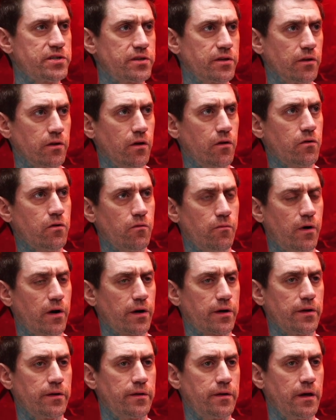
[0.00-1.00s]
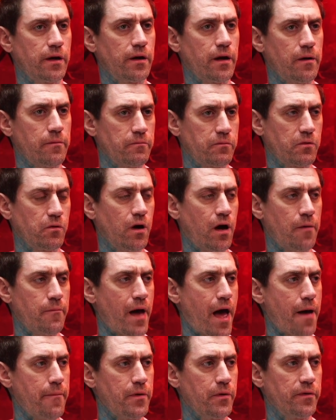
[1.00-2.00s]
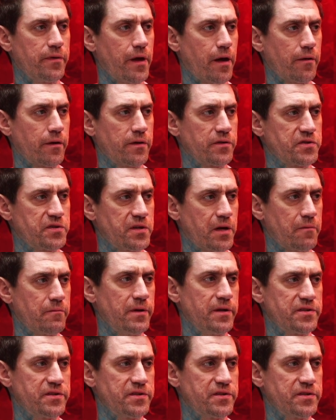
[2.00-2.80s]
the local market, then I'm happy with that because that means